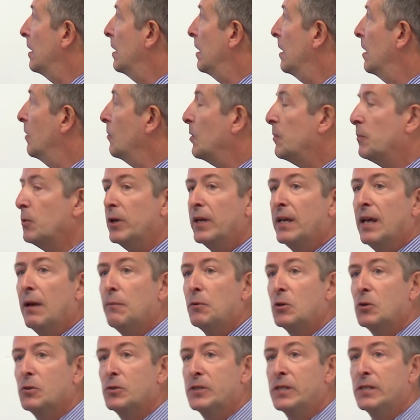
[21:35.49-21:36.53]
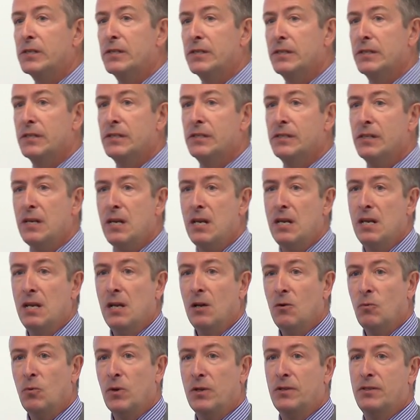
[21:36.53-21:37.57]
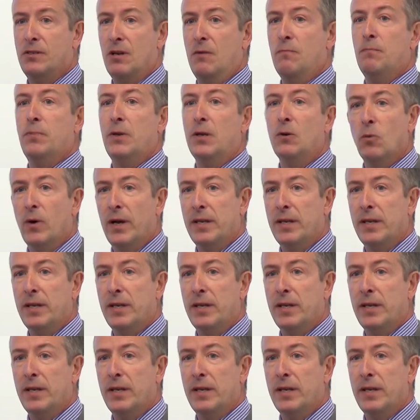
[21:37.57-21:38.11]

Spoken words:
We're putting chemicals into the sea. We're dumping